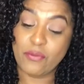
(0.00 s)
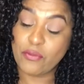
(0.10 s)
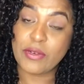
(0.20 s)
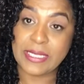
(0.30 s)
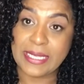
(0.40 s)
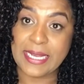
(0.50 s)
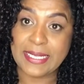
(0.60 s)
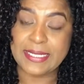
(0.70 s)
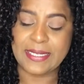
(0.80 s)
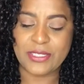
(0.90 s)
really
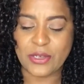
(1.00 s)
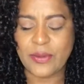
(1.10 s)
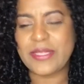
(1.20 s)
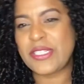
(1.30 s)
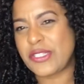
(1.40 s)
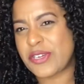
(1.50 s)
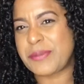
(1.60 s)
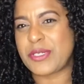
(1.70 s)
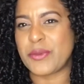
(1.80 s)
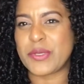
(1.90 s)
nicely. So in the
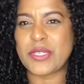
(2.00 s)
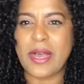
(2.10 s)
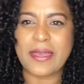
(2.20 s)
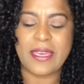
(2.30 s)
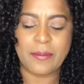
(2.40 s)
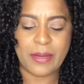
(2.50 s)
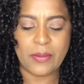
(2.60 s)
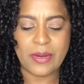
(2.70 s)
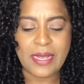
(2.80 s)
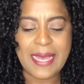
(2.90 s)
description, we're talking
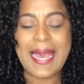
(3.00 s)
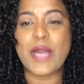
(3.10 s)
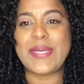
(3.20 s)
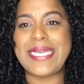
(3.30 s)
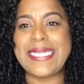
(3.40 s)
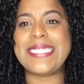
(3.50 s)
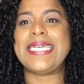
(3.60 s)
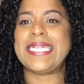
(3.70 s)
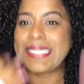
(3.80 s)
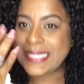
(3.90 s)
about how easy
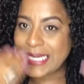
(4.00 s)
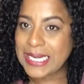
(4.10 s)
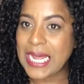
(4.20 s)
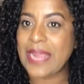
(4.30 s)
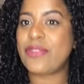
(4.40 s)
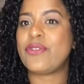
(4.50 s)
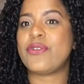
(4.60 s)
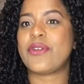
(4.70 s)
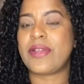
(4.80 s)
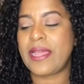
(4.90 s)
it is to glide through
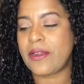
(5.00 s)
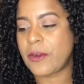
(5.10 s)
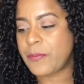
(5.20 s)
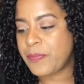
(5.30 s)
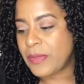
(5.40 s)
your hair.